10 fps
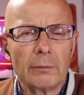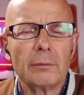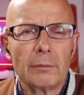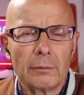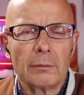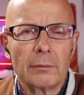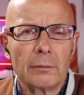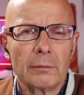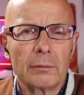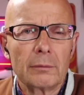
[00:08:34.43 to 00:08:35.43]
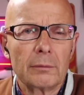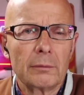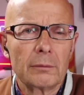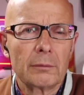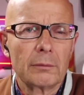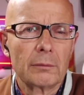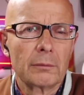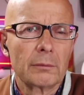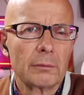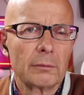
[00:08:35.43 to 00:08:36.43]

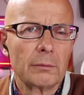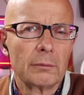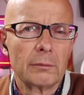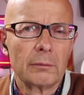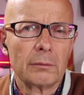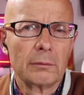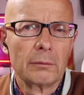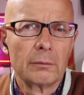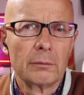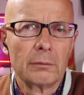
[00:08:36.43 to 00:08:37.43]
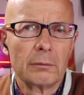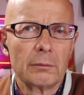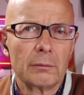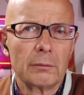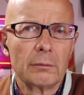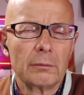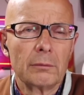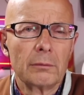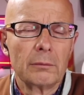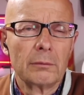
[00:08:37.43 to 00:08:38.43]

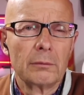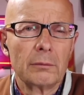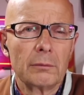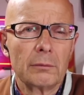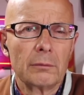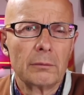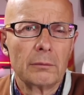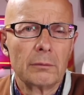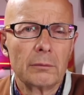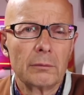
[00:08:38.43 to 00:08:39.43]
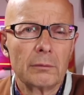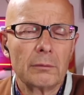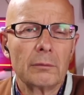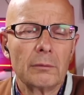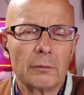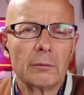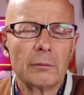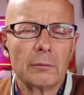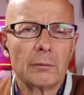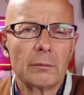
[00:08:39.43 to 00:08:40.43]

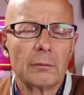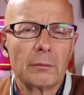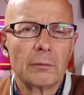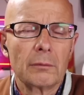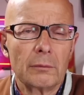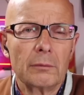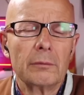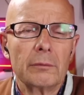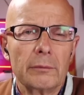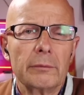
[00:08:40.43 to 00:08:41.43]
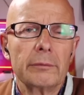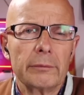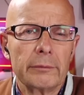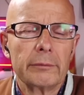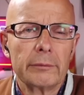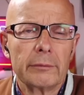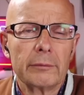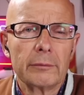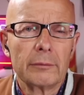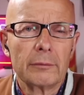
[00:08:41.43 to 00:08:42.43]
No words are spoken by the person on screen.